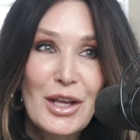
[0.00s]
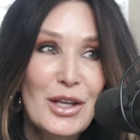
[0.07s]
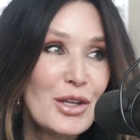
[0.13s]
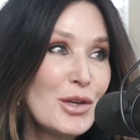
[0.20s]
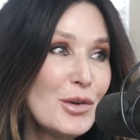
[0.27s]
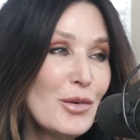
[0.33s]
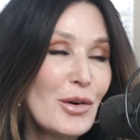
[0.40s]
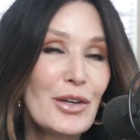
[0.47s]

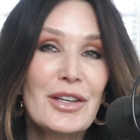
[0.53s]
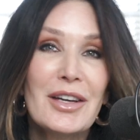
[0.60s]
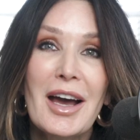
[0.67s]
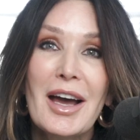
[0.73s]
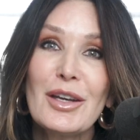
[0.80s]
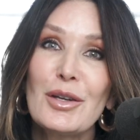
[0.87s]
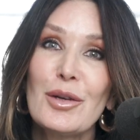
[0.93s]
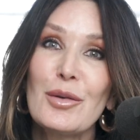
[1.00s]
You are
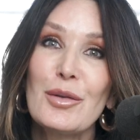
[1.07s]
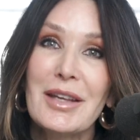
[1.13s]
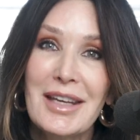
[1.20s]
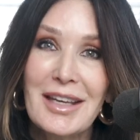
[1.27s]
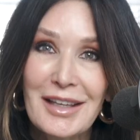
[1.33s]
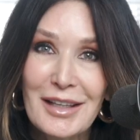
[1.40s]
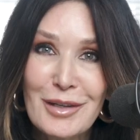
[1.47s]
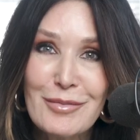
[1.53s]
not who
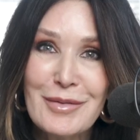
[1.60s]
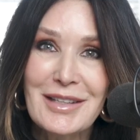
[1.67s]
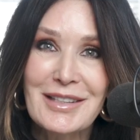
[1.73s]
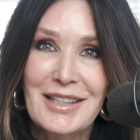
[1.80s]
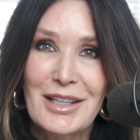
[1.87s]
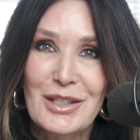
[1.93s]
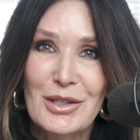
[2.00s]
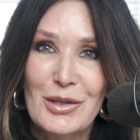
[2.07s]
the enemy
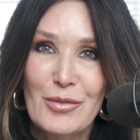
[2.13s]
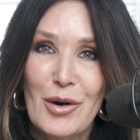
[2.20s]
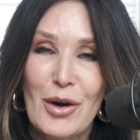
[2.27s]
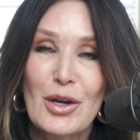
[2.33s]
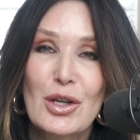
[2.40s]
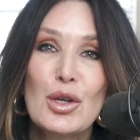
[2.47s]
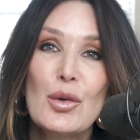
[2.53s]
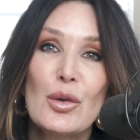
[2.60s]
says you
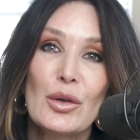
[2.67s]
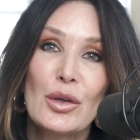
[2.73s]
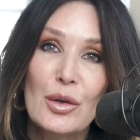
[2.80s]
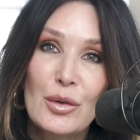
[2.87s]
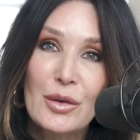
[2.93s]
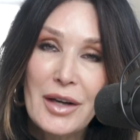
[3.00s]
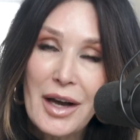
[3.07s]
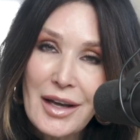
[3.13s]
are. You are
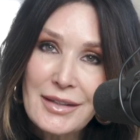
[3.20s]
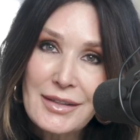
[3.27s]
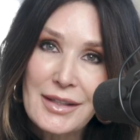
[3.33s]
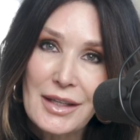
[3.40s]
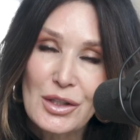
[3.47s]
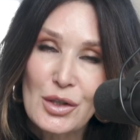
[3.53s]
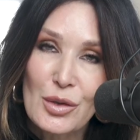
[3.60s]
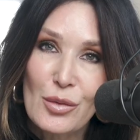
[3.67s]
who God
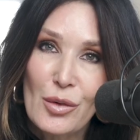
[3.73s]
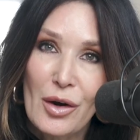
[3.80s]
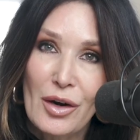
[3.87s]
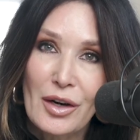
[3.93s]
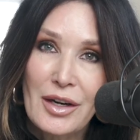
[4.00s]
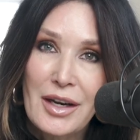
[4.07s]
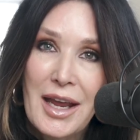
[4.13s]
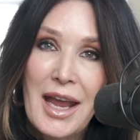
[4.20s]
says you
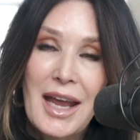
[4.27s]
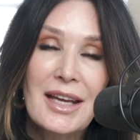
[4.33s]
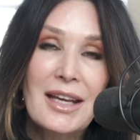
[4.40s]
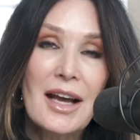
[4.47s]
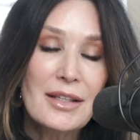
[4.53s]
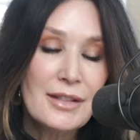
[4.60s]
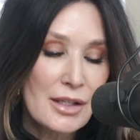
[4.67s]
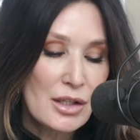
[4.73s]
are. And
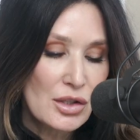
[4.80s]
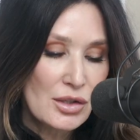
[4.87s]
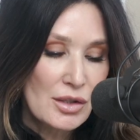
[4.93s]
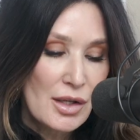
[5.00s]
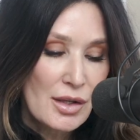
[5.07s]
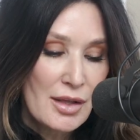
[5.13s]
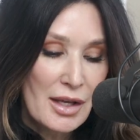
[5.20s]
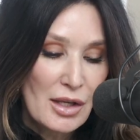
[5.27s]
God says
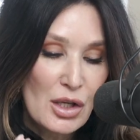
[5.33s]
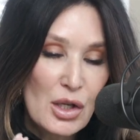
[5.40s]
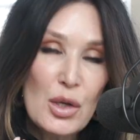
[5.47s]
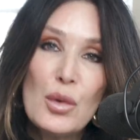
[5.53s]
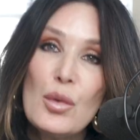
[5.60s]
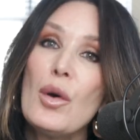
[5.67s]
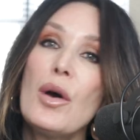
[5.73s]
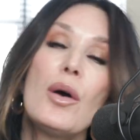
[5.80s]
that
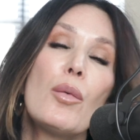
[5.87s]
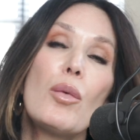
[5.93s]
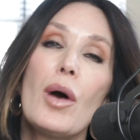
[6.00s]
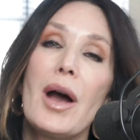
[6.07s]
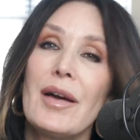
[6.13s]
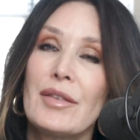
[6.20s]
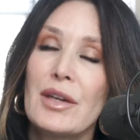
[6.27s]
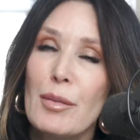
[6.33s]
you will
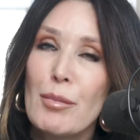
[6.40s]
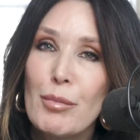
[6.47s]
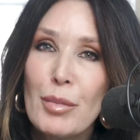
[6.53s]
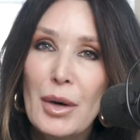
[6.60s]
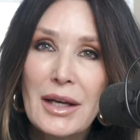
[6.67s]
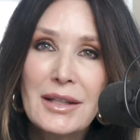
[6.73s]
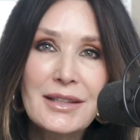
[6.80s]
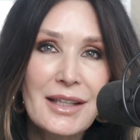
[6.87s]
have an
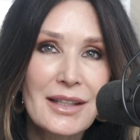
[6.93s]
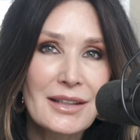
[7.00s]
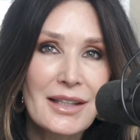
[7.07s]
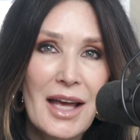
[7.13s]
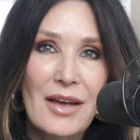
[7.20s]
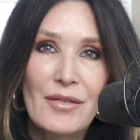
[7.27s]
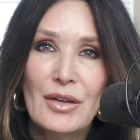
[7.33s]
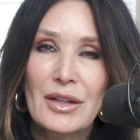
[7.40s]
abundant
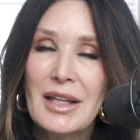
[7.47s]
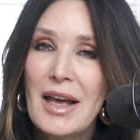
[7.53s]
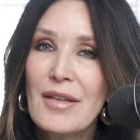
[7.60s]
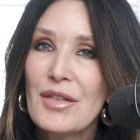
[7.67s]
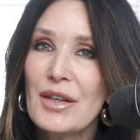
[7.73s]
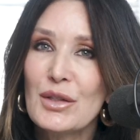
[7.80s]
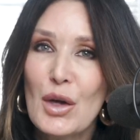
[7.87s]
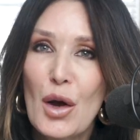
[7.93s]
life, a life
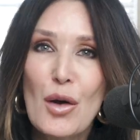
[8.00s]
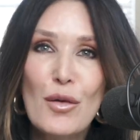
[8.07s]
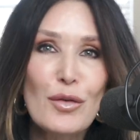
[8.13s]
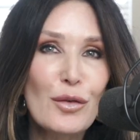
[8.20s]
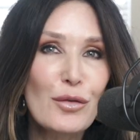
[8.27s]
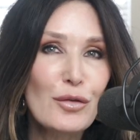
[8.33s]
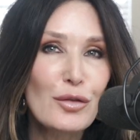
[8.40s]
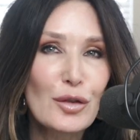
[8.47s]
that's
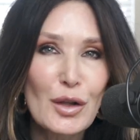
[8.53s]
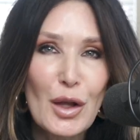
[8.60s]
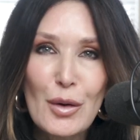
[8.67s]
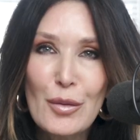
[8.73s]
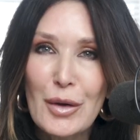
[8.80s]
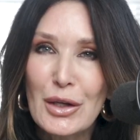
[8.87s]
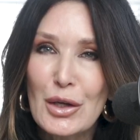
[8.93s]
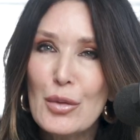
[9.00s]

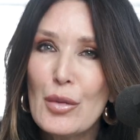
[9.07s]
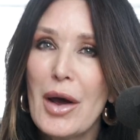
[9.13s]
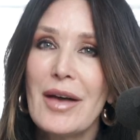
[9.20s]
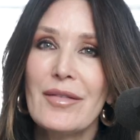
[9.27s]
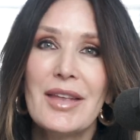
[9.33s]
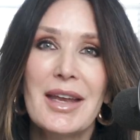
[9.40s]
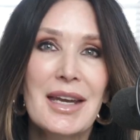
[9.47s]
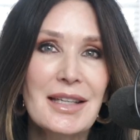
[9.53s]
overflowing. You will
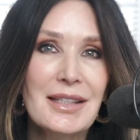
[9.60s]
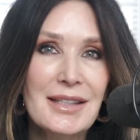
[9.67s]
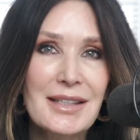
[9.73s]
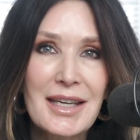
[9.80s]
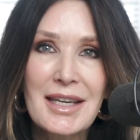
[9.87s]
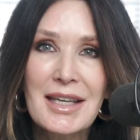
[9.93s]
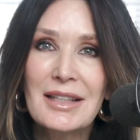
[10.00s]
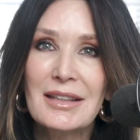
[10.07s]
have that
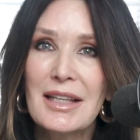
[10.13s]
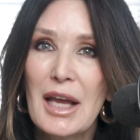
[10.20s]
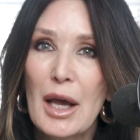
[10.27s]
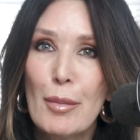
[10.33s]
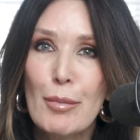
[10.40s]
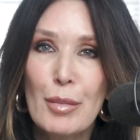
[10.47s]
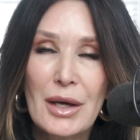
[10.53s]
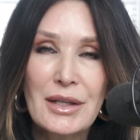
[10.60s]
exceedingly
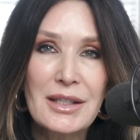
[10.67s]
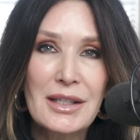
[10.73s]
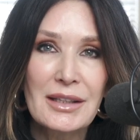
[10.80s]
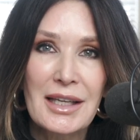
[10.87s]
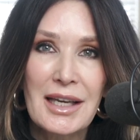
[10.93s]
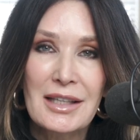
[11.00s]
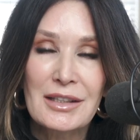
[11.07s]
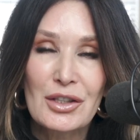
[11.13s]

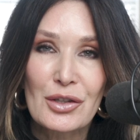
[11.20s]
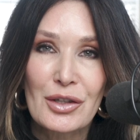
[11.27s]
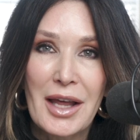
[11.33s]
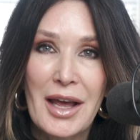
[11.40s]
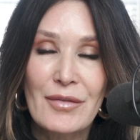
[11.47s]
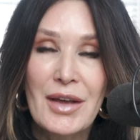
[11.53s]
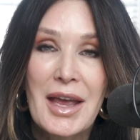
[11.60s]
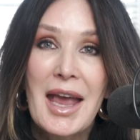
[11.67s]
abundantly in your life.